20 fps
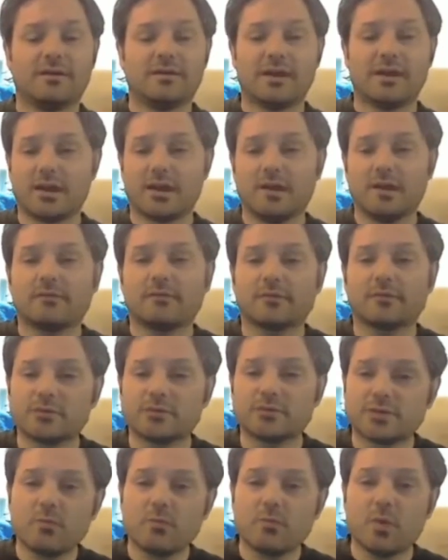that it comes from
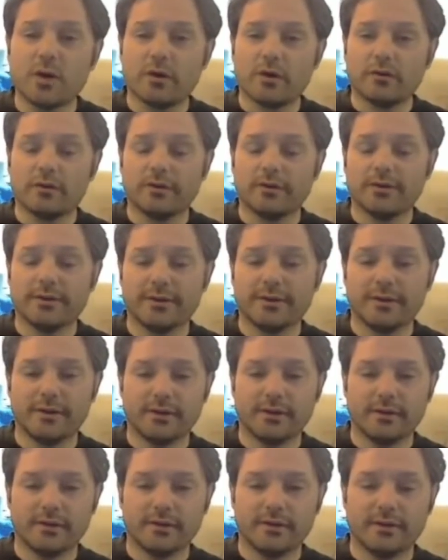somewhere.
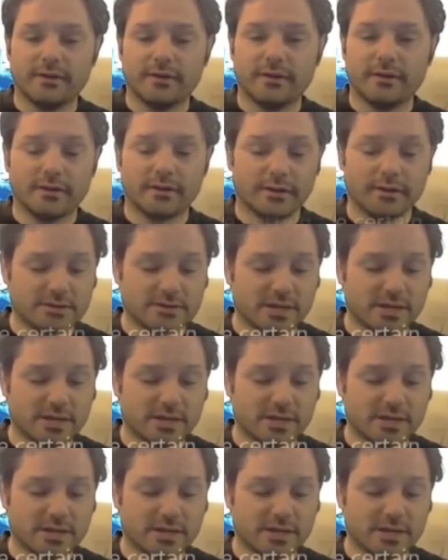And